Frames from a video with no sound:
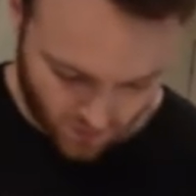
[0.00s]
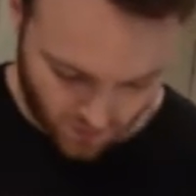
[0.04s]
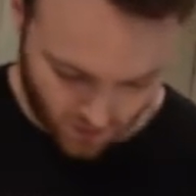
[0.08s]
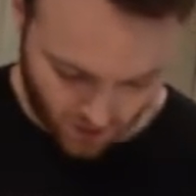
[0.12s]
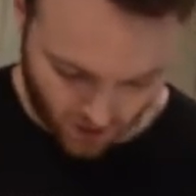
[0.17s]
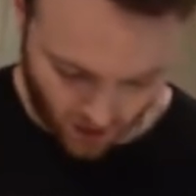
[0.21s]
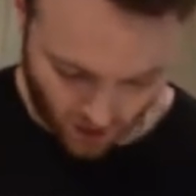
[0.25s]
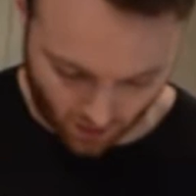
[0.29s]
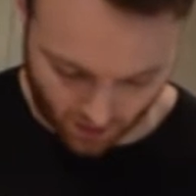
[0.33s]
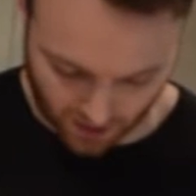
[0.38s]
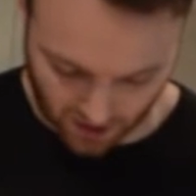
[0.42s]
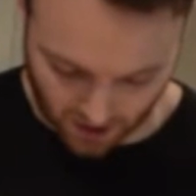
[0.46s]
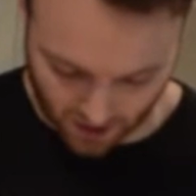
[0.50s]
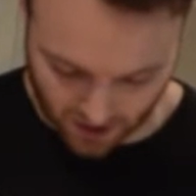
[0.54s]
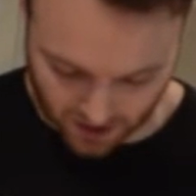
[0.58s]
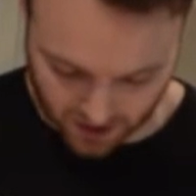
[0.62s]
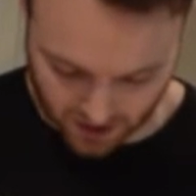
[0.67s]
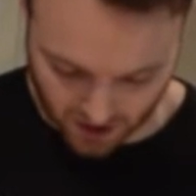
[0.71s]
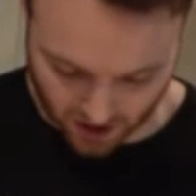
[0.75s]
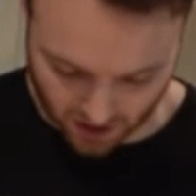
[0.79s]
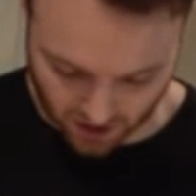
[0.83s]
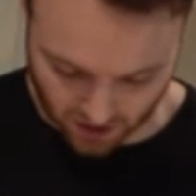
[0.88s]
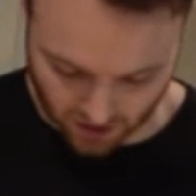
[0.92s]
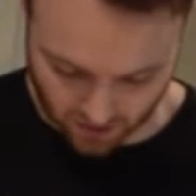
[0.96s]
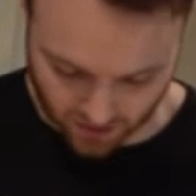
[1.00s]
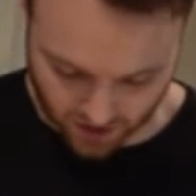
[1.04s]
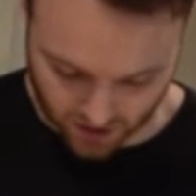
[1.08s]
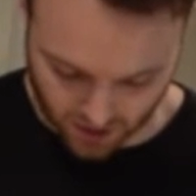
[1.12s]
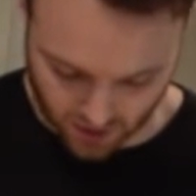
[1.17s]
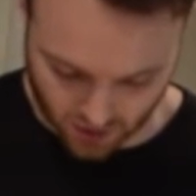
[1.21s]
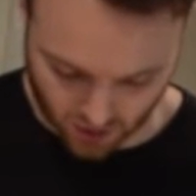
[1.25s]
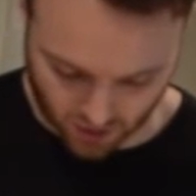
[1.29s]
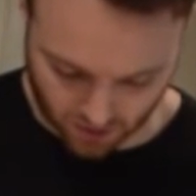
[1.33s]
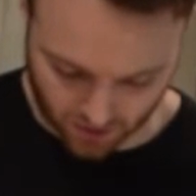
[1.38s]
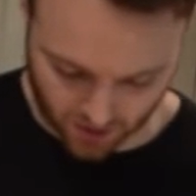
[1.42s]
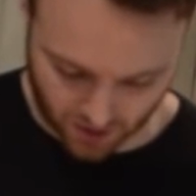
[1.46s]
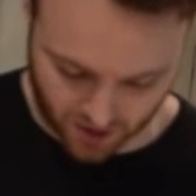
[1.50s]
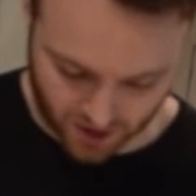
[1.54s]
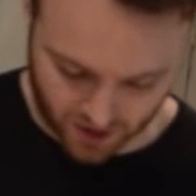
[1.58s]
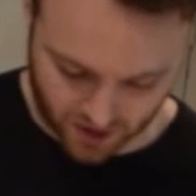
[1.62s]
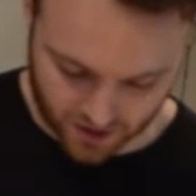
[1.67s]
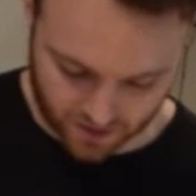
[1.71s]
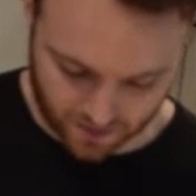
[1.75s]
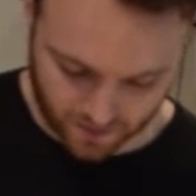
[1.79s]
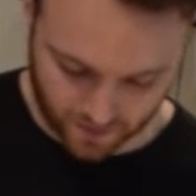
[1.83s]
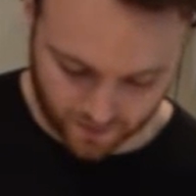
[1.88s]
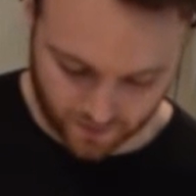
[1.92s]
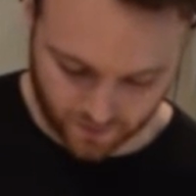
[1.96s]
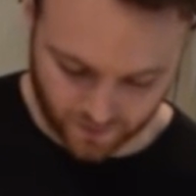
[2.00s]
There we go, let's get a good bit of strawberry in this.